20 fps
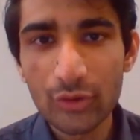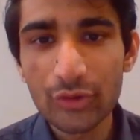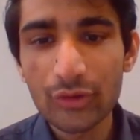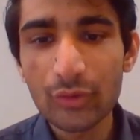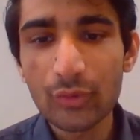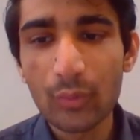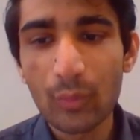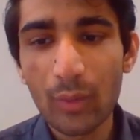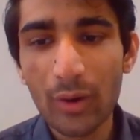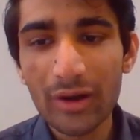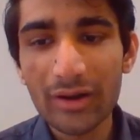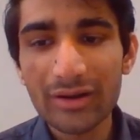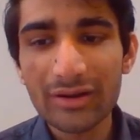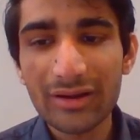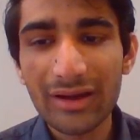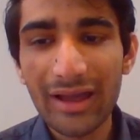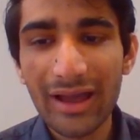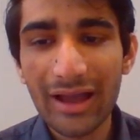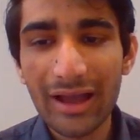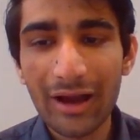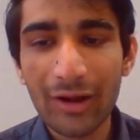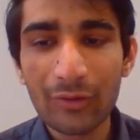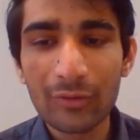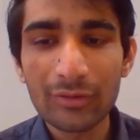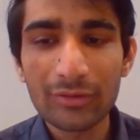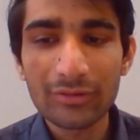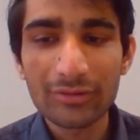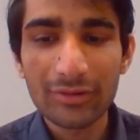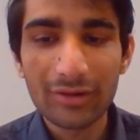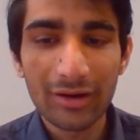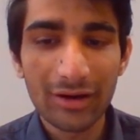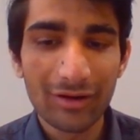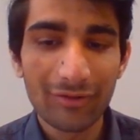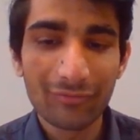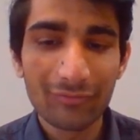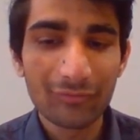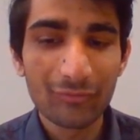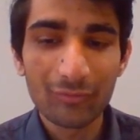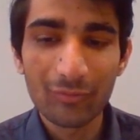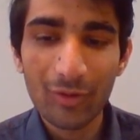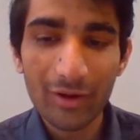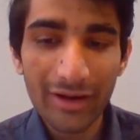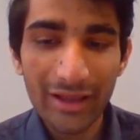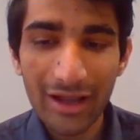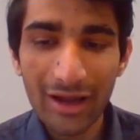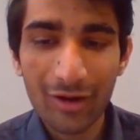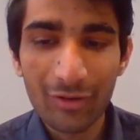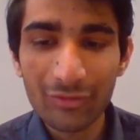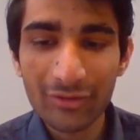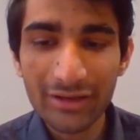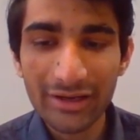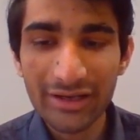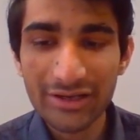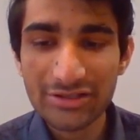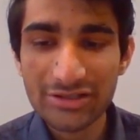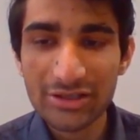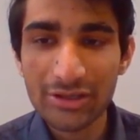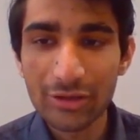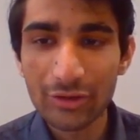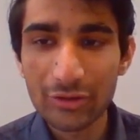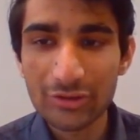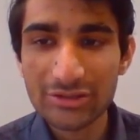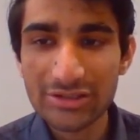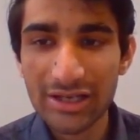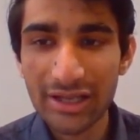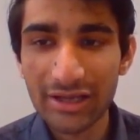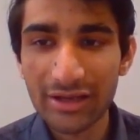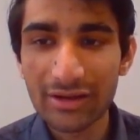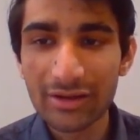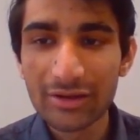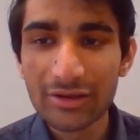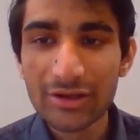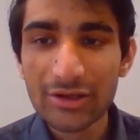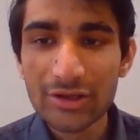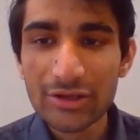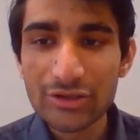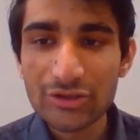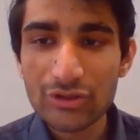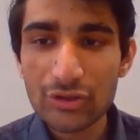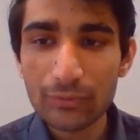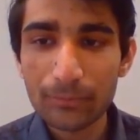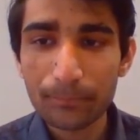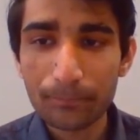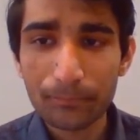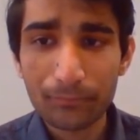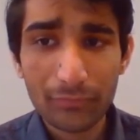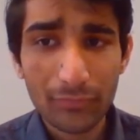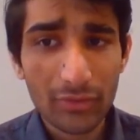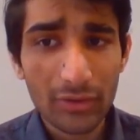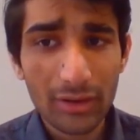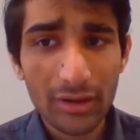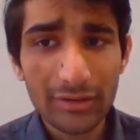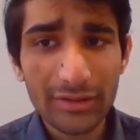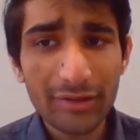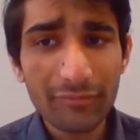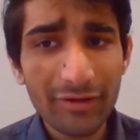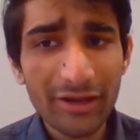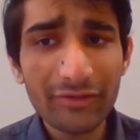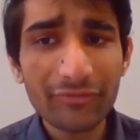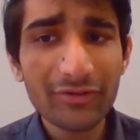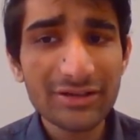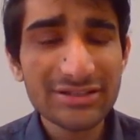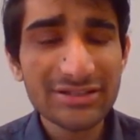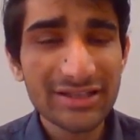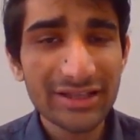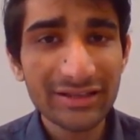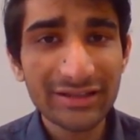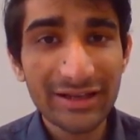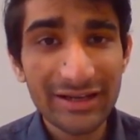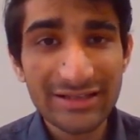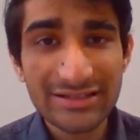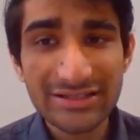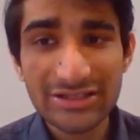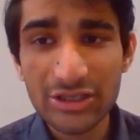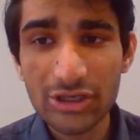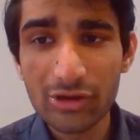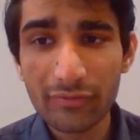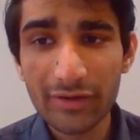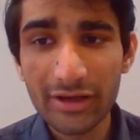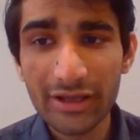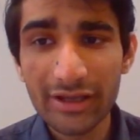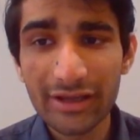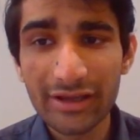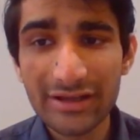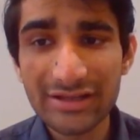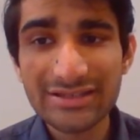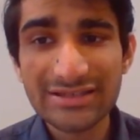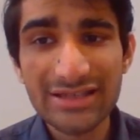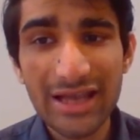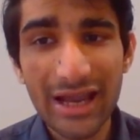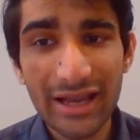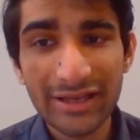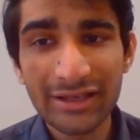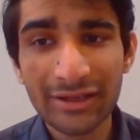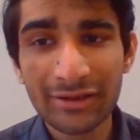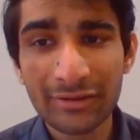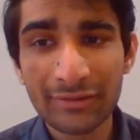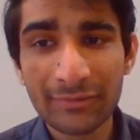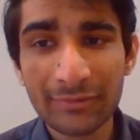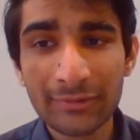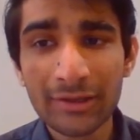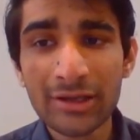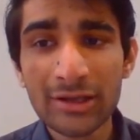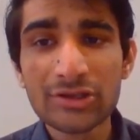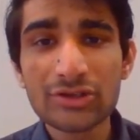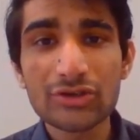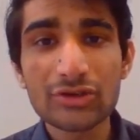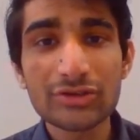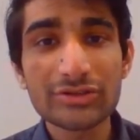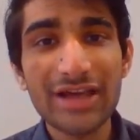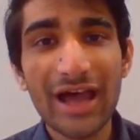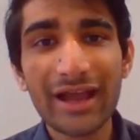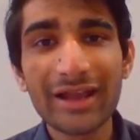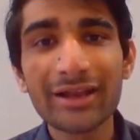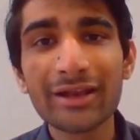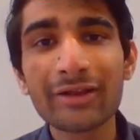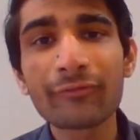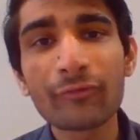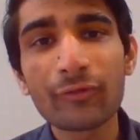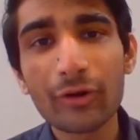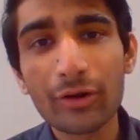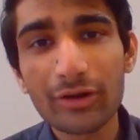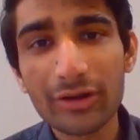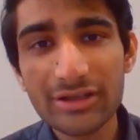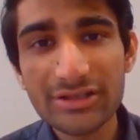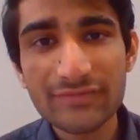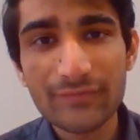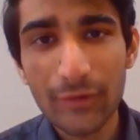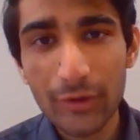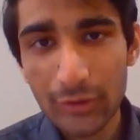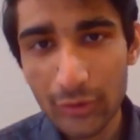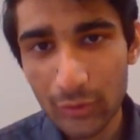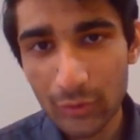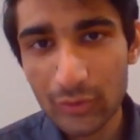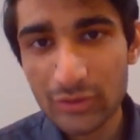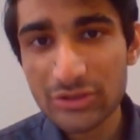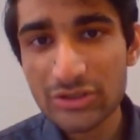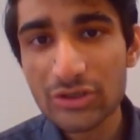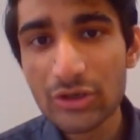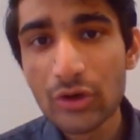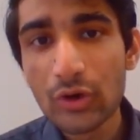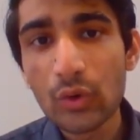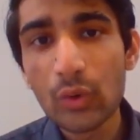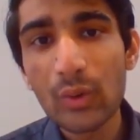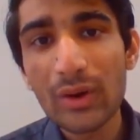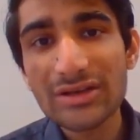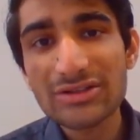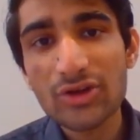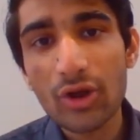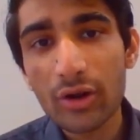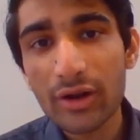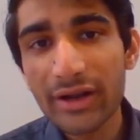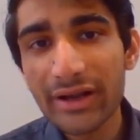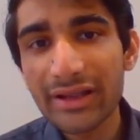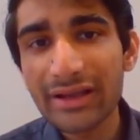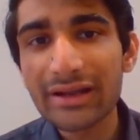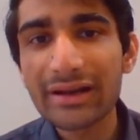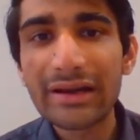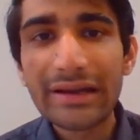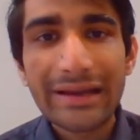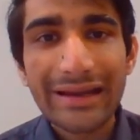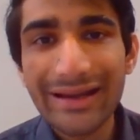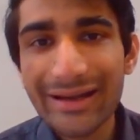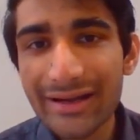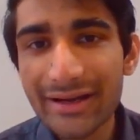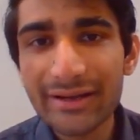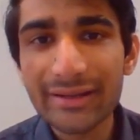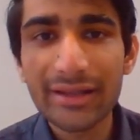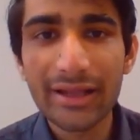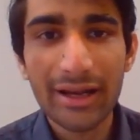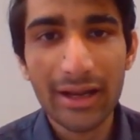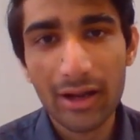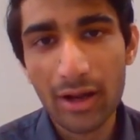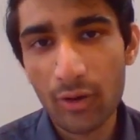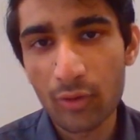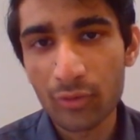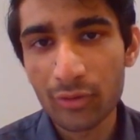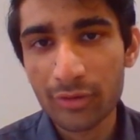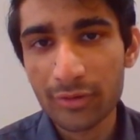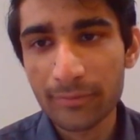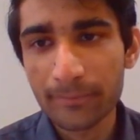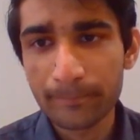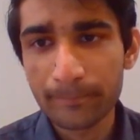you what account creation looks like. So the very first thing that I see over here is sign in. So sign in is for those who has already created their account.